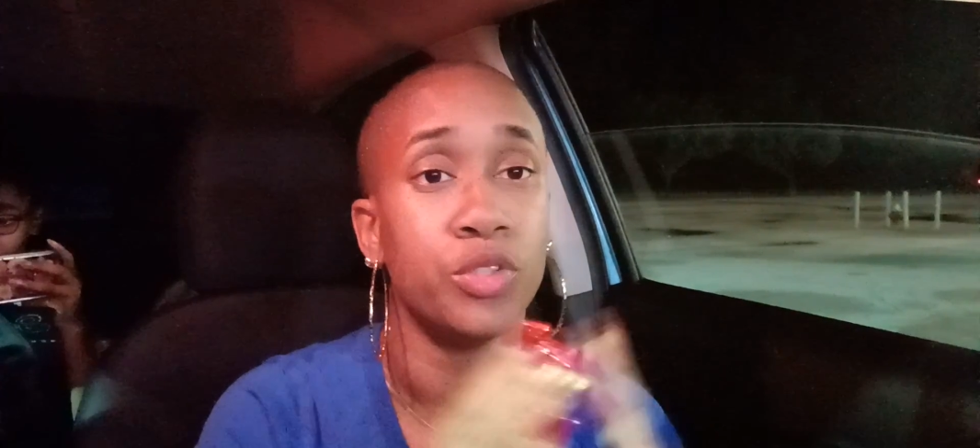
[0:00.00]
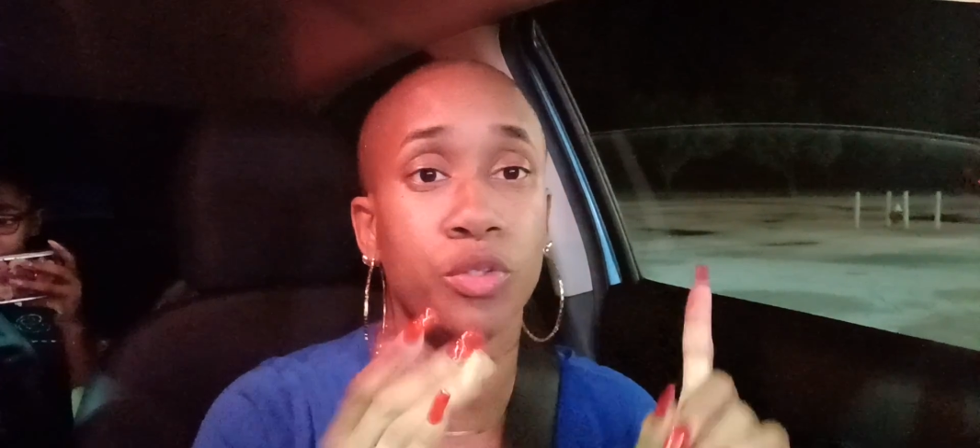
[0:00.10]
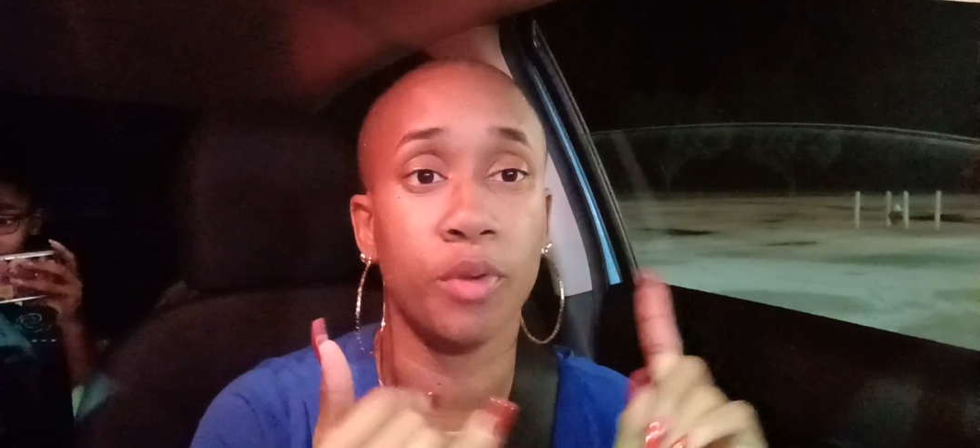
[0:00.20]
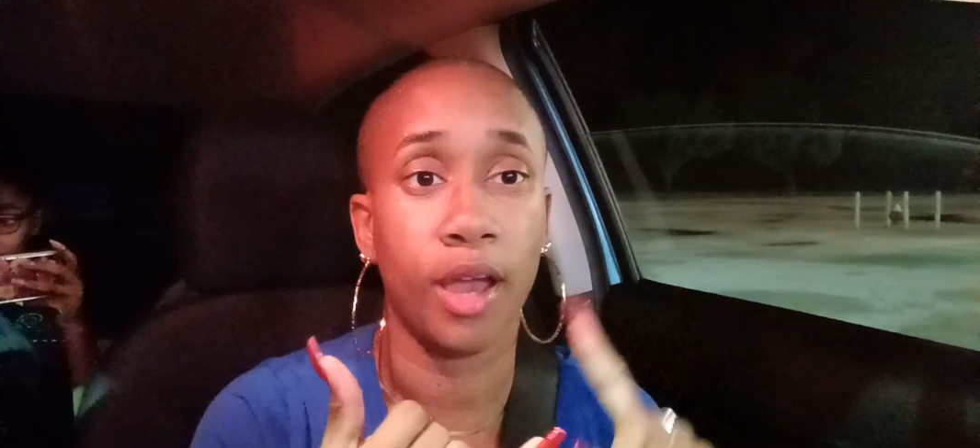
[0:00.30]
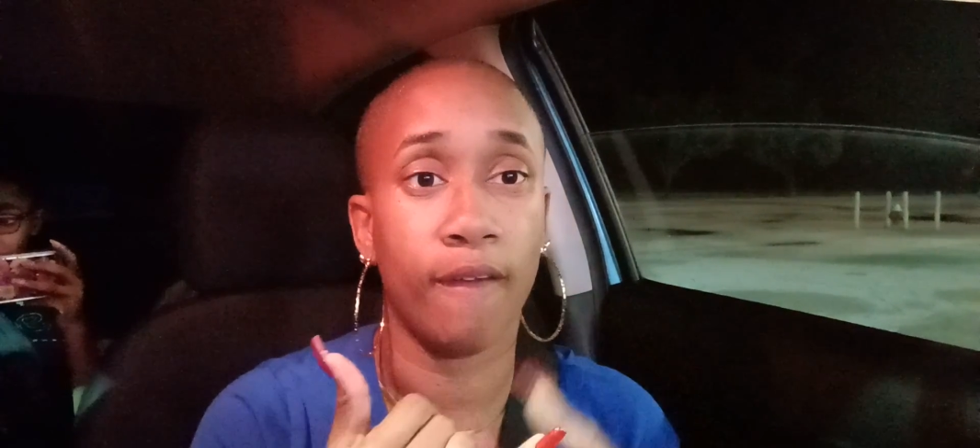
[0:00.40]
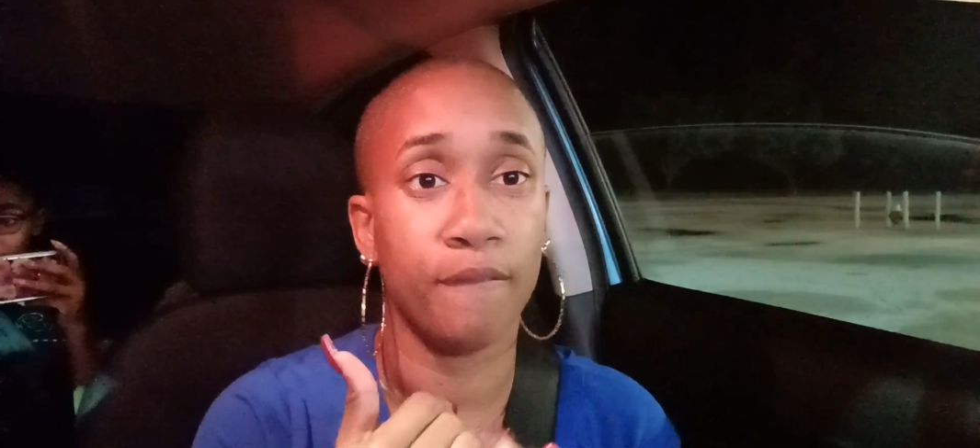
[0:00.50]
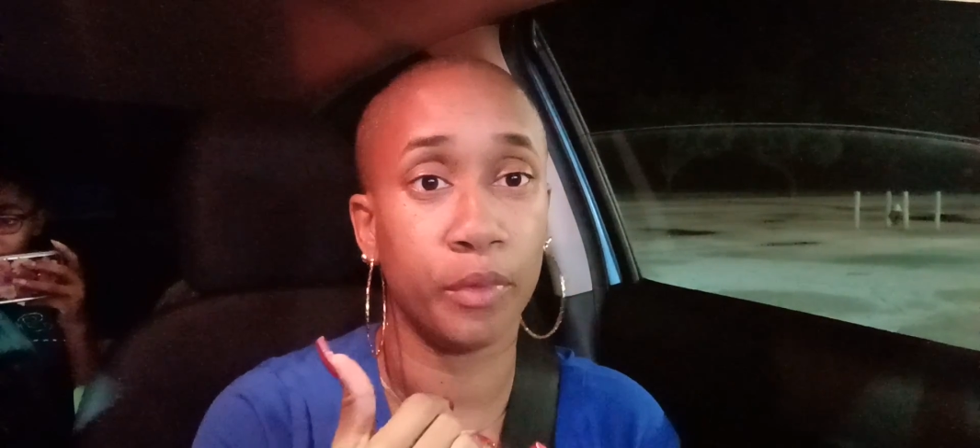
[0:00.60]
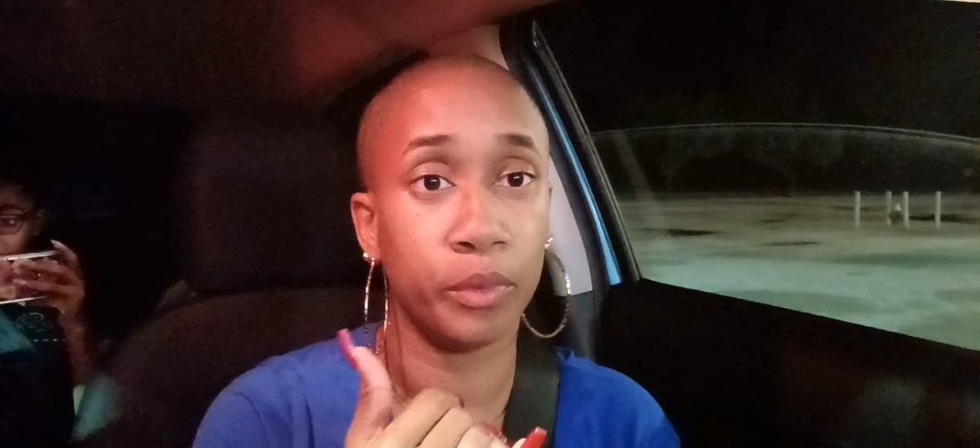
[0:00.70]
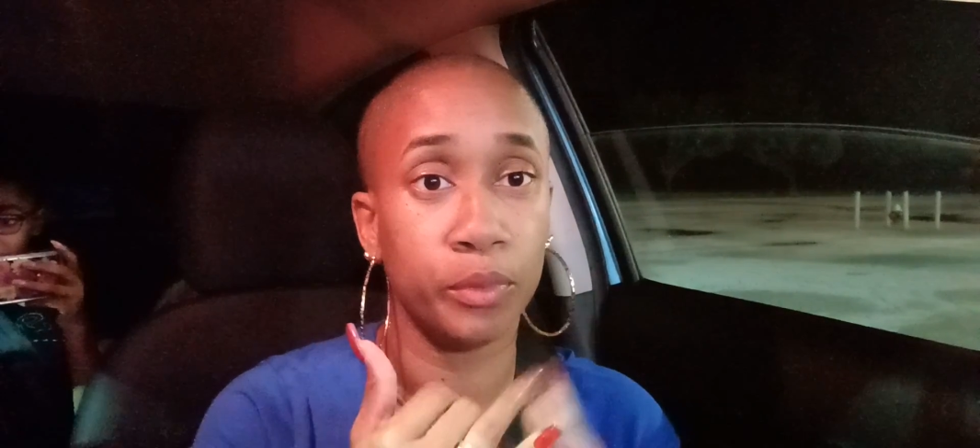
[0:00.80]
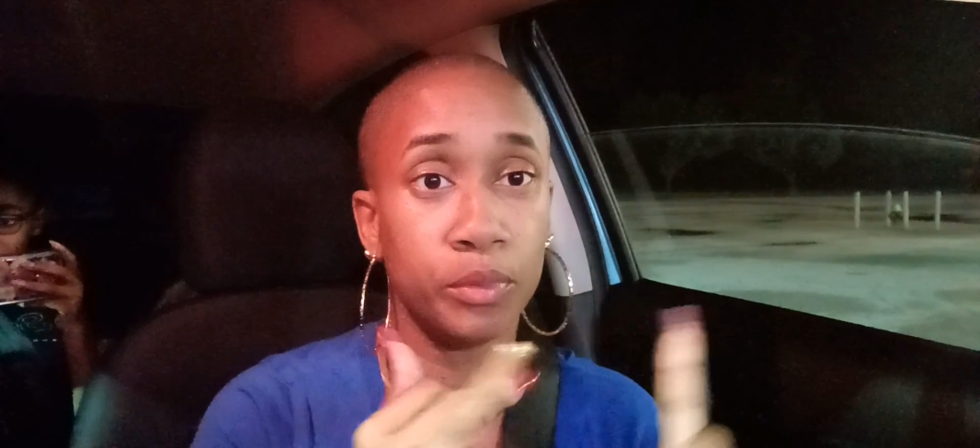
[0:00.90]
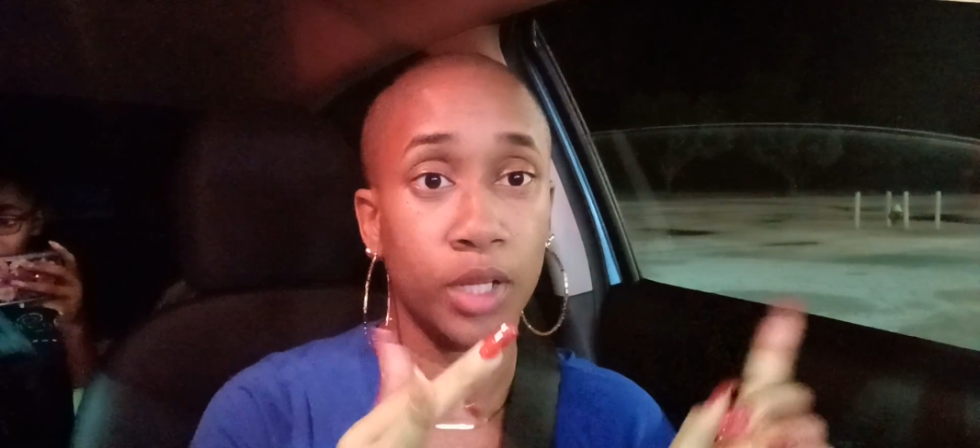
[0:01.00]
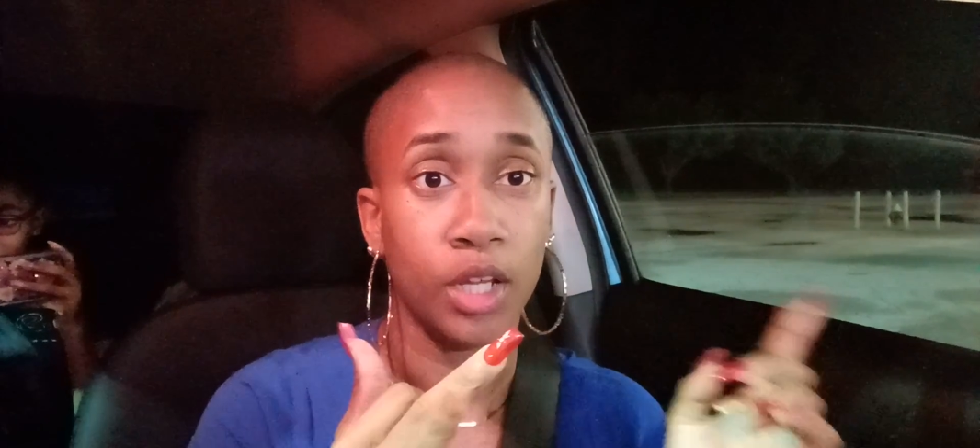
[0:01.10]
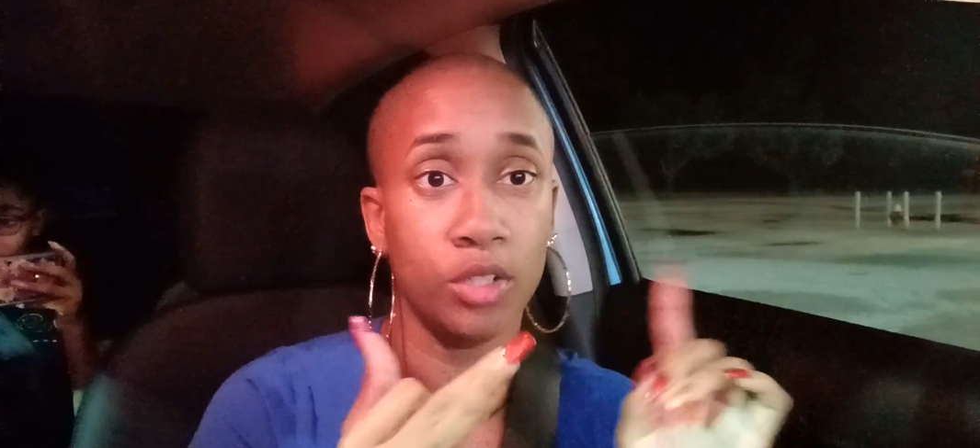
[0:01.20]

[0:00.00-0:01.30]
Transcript: do you have food